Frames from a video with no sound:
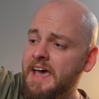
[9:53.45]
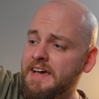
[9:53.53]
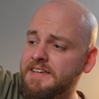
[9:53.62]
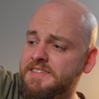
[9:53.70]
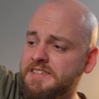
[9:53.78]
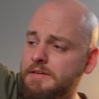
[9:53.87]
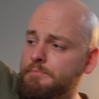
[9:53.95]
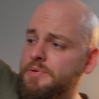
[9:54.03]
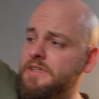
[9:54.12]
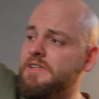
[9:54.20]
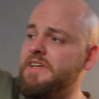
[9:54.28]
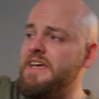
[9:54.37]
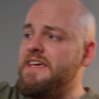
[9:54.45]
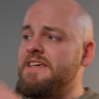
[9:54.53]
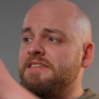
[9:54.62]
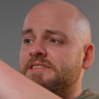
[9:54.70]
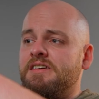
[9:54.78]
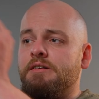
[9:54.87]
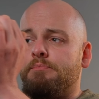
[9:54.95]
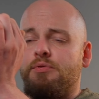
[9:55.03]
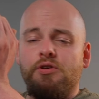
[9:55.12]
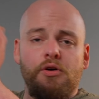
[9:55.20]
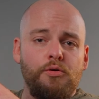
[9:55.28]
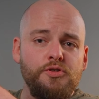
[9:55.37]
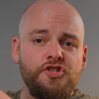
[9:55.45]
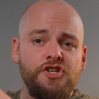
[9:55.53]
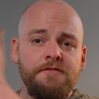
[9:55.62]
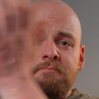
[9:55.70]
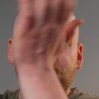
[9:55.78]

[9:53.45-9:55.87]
A simple, easy approach